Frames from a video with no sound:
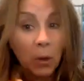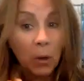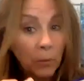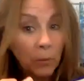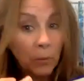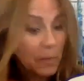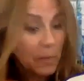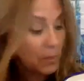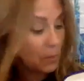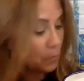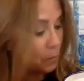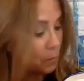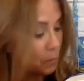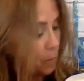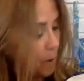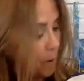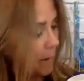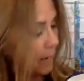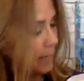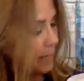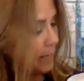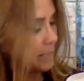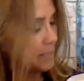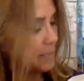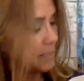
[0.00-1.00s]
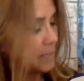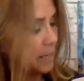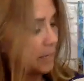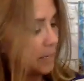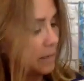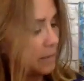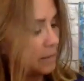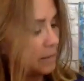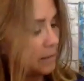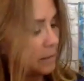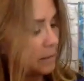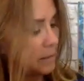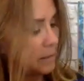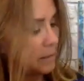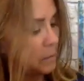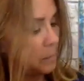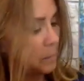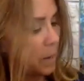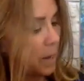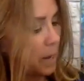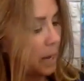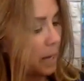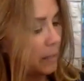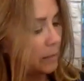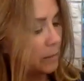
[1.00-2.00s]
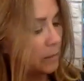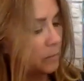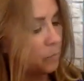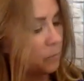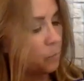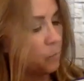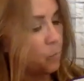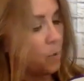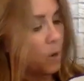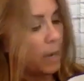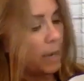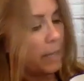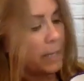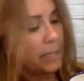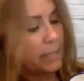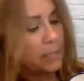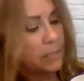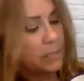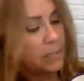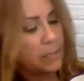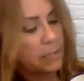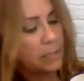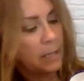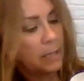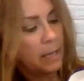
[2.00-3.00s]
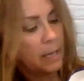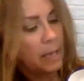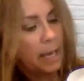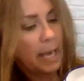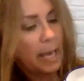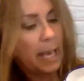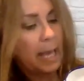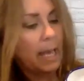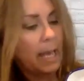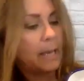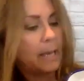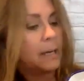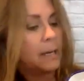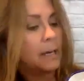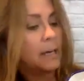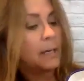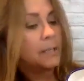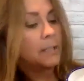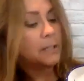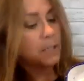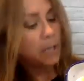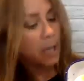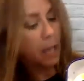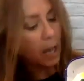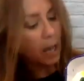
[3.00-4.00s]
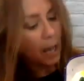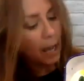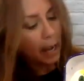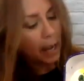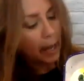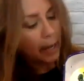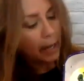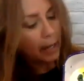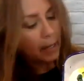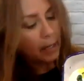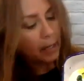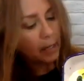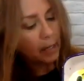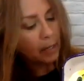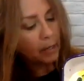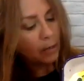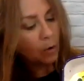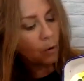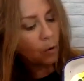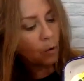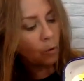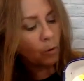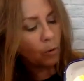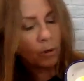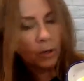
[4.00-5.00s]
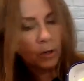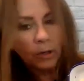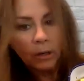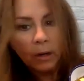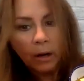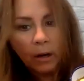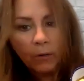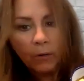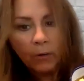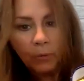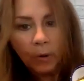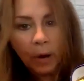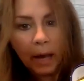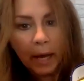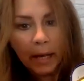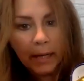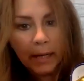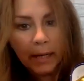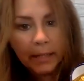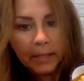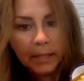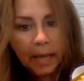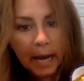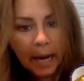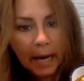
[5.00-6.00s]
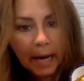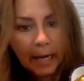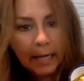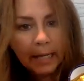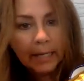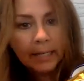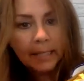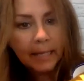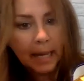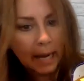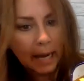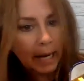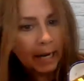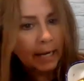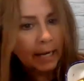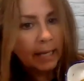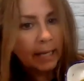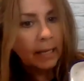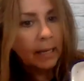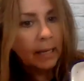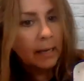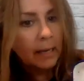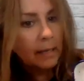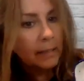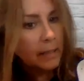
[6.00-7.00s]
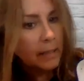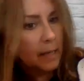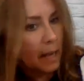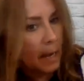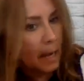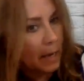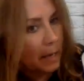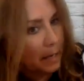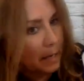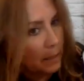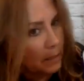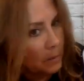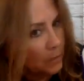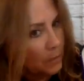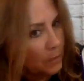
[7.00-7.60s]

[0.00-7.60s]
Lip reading: with the white, take a little pile of whites and a tiny corner of red. Tiny, tiny, tiny